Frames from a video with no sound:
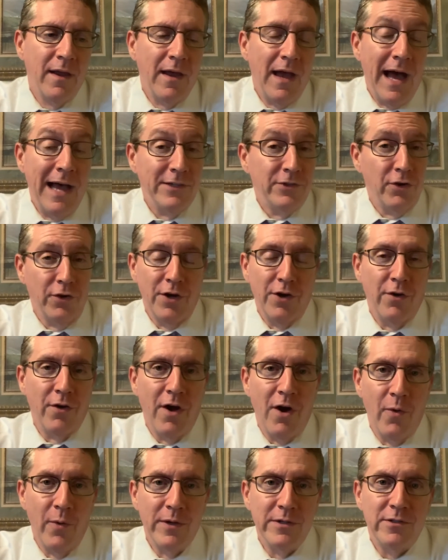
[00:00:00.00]
I certainly don't
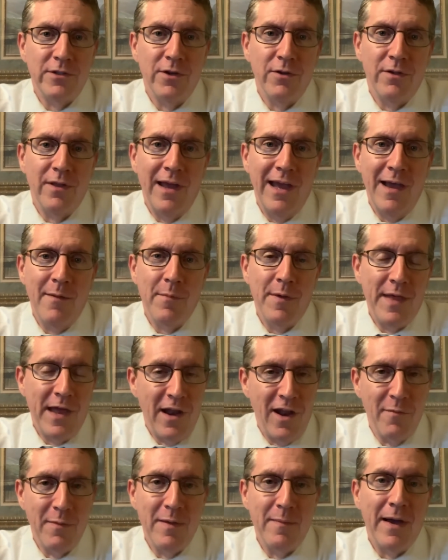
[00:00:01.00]
always do that, but that
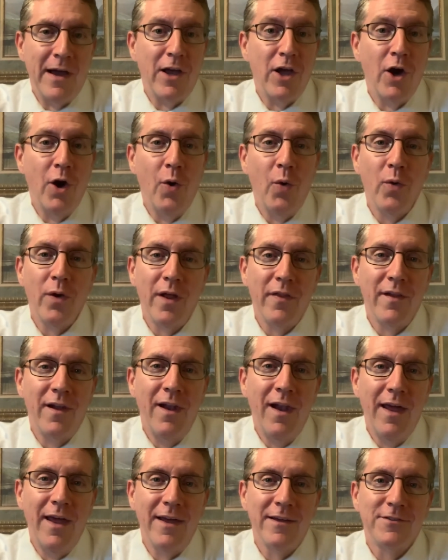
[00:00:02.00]
ought to be my goal
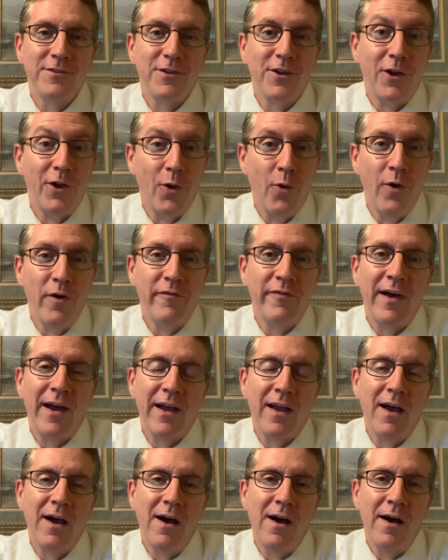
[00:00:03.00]
nonetheless to
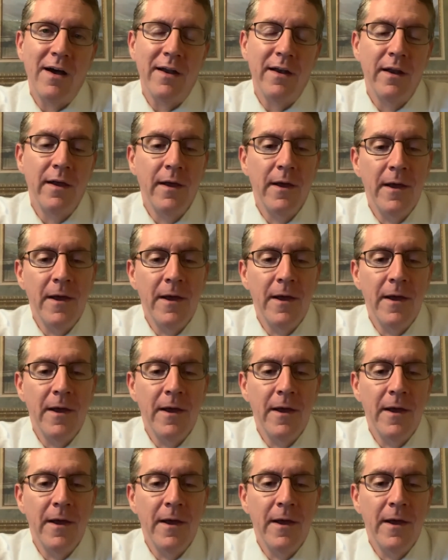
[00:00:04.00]
glorify God